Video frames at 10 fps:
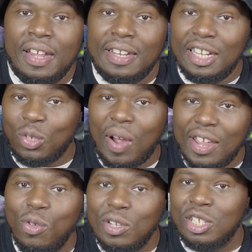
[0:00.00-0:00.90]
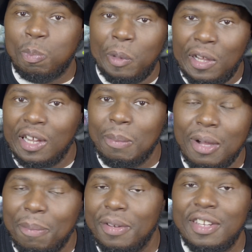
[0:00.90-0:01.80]
That's why you could just plug them
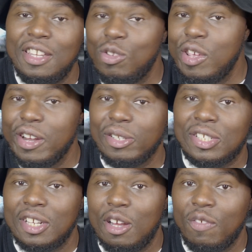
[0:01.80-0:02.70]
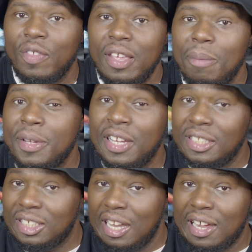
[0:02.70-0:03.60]
up and then you hear stuff.
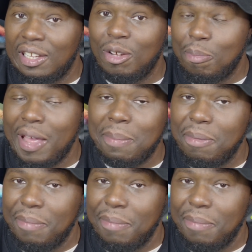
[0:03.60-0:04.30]
Because it's like a little baby